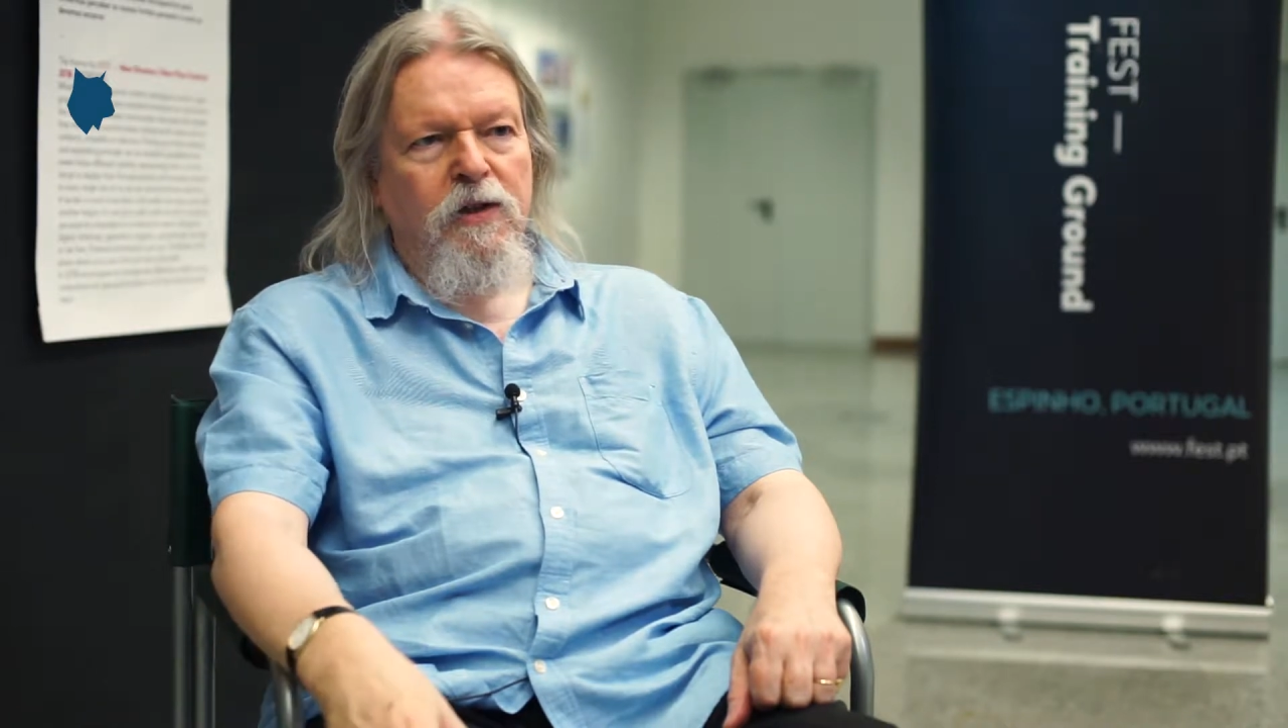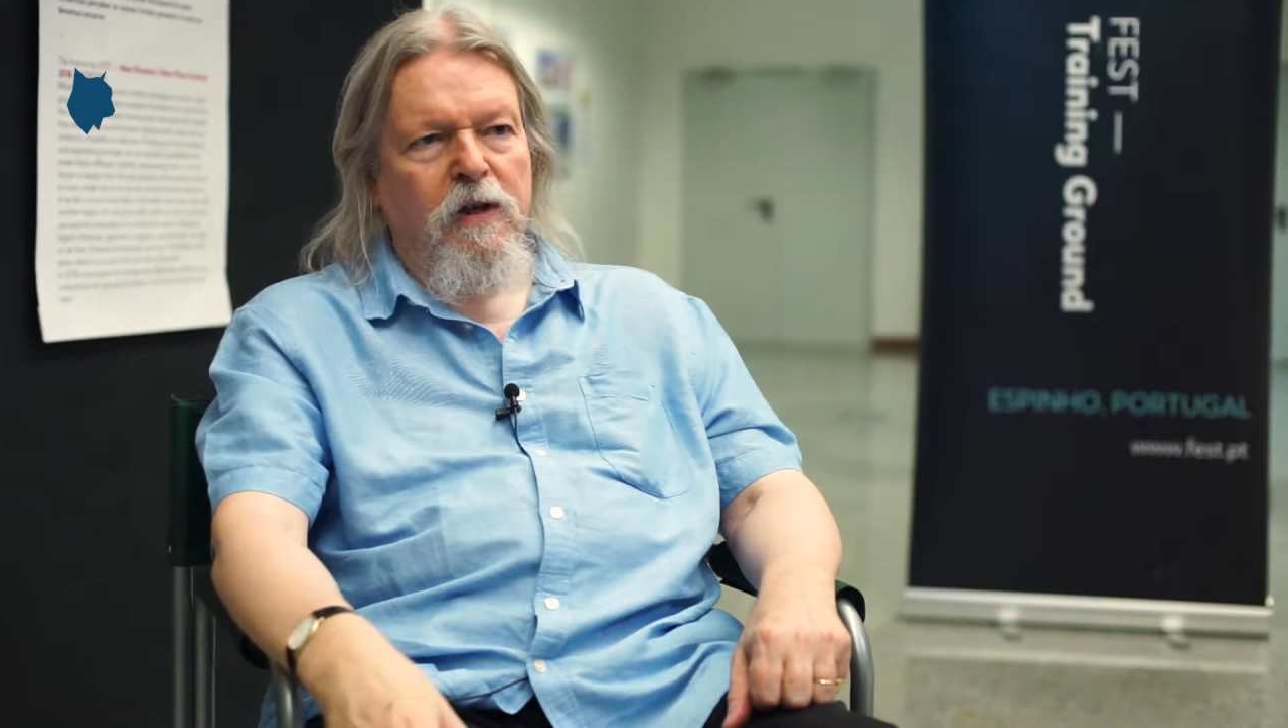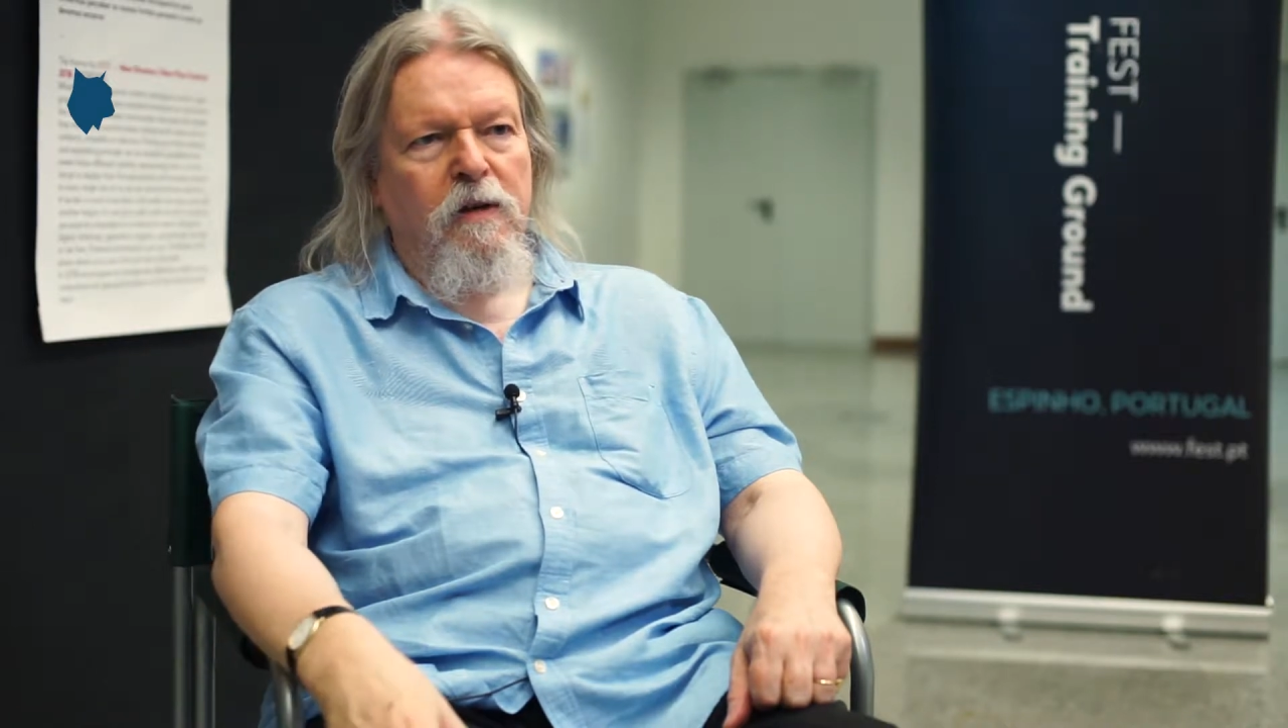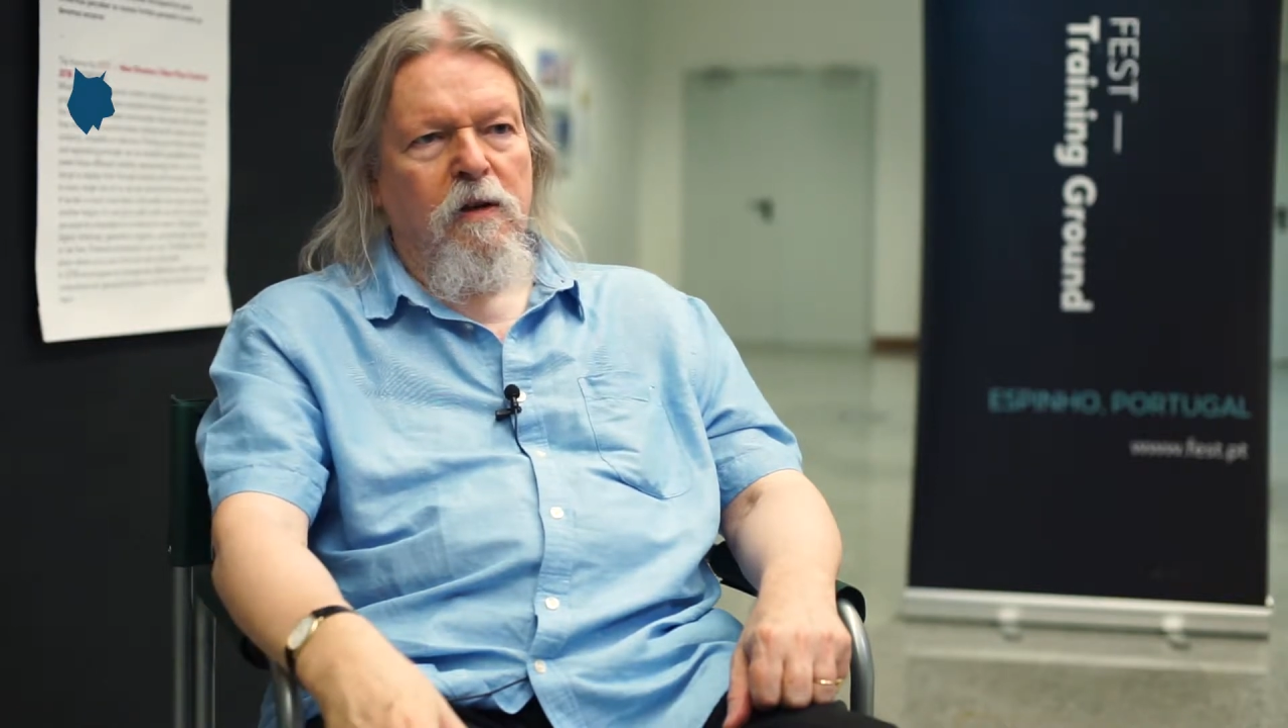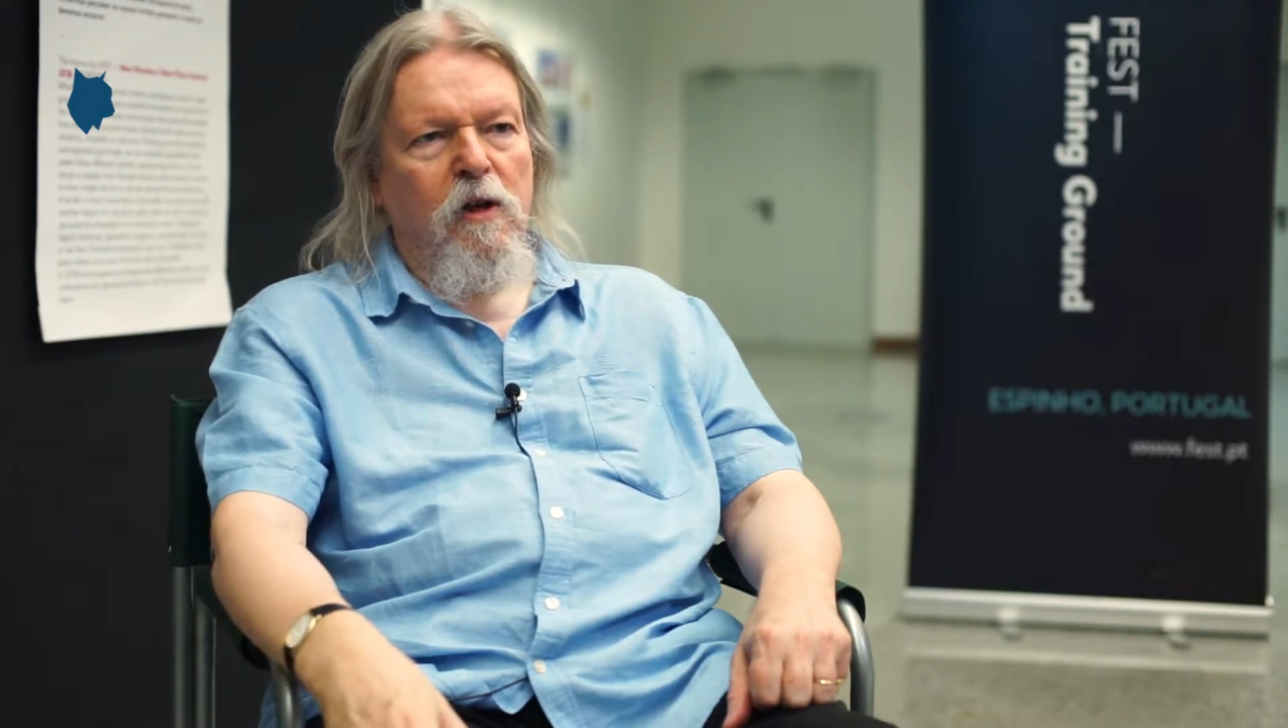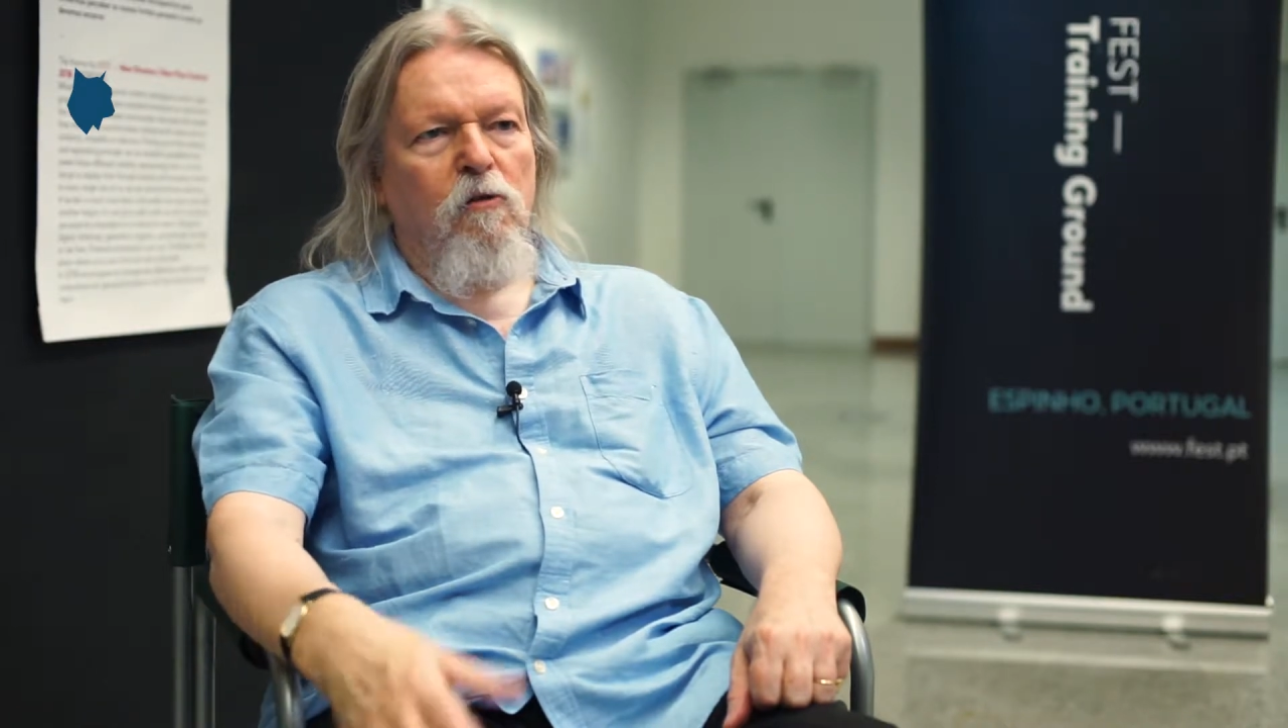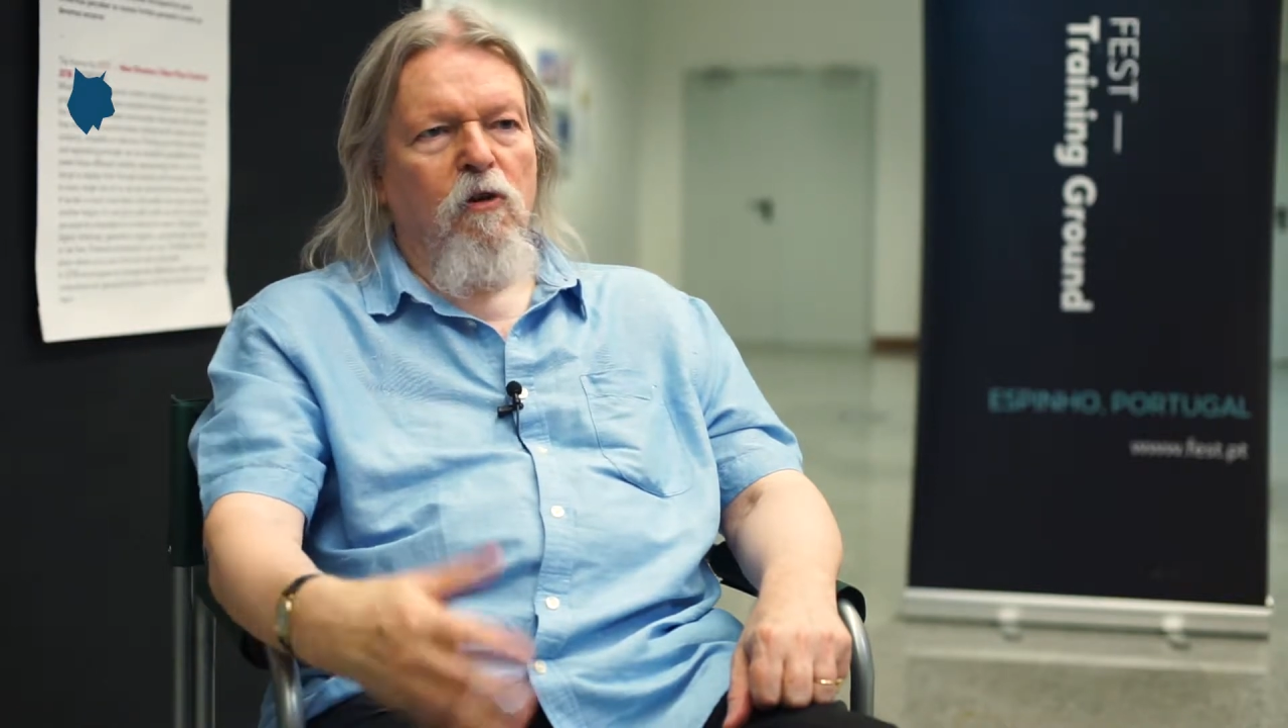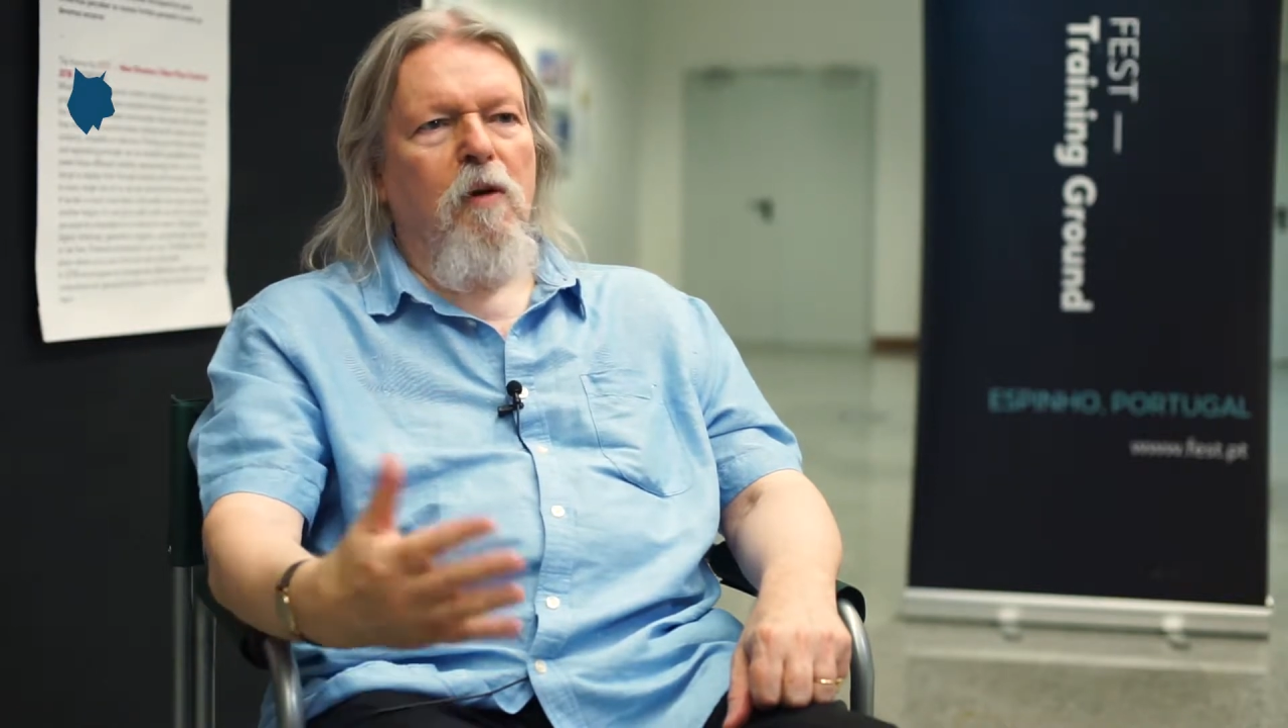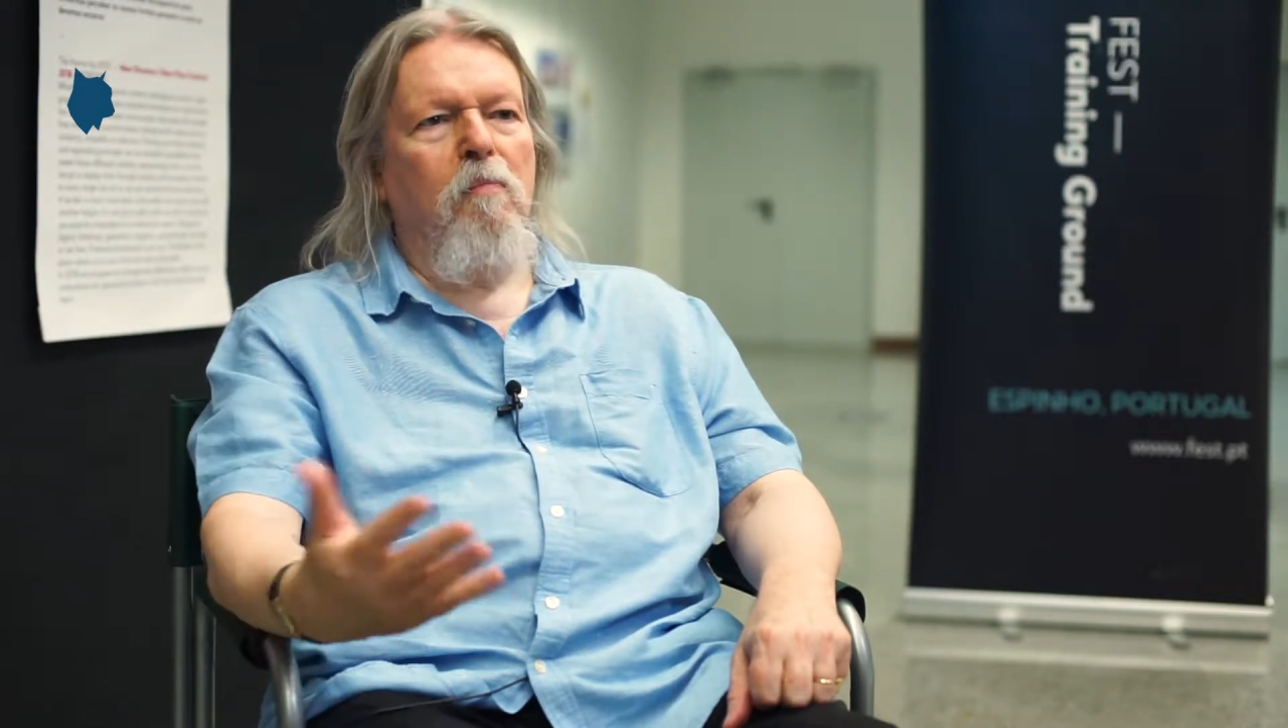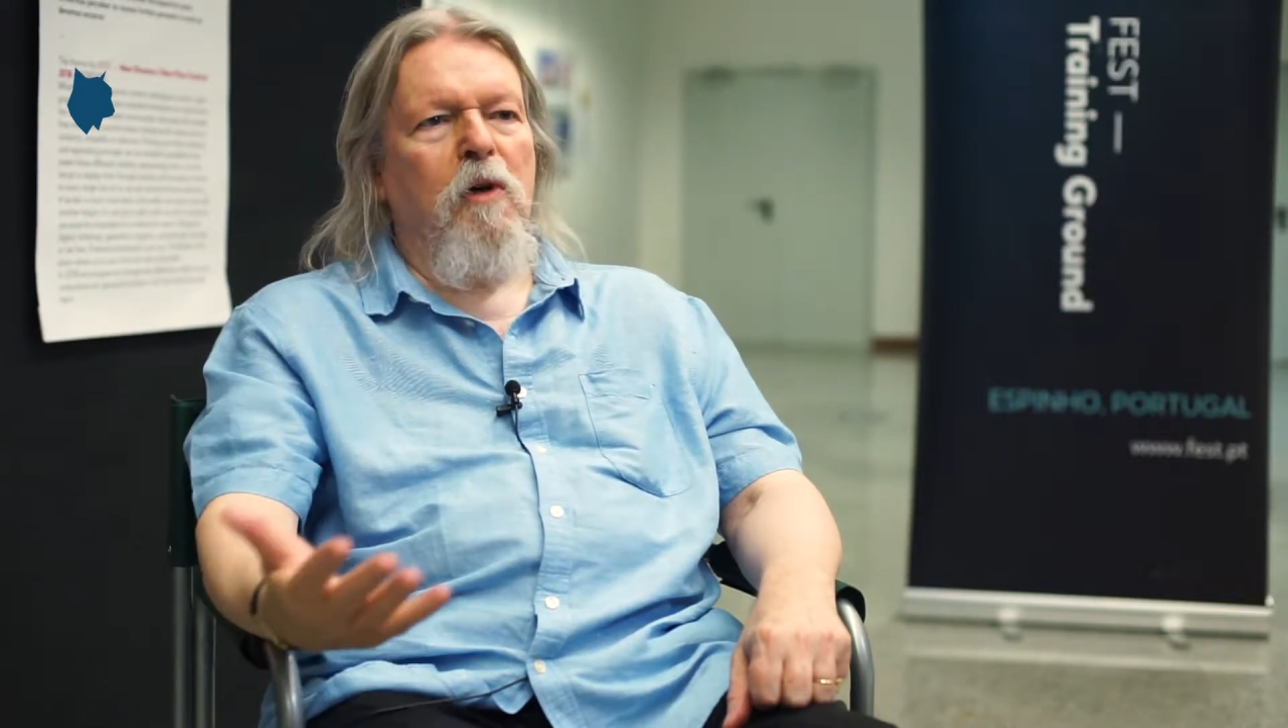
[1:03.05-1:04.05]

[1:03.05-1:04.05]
and written